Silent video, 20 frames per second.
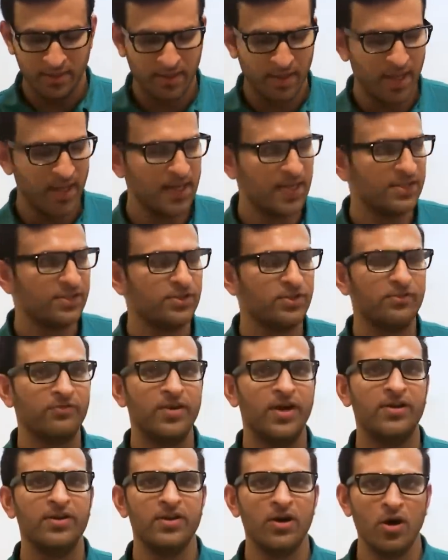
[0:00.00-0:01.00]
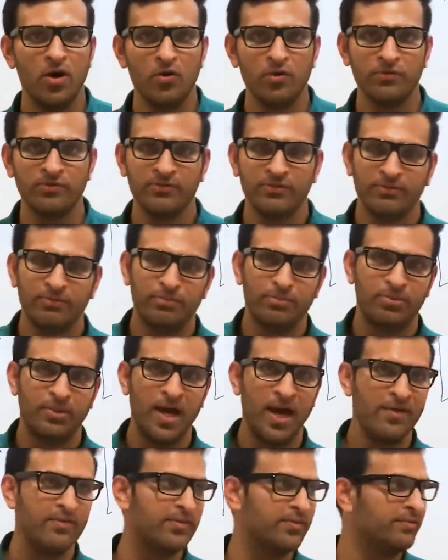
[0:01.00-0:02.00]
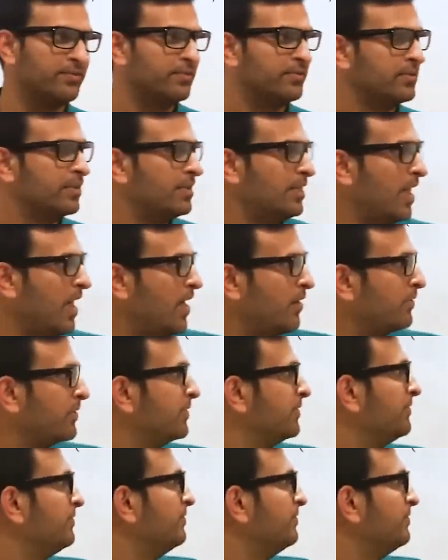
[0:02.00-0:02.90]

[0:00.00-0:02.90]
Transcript: And it's your very own private cloud.